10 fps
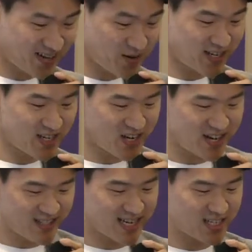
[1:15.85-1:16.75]
going to
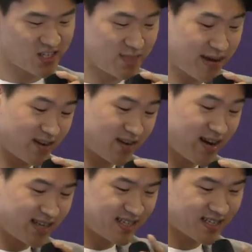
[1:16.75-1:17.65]
church as she met
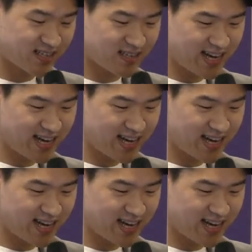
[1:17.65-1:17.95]
Christ,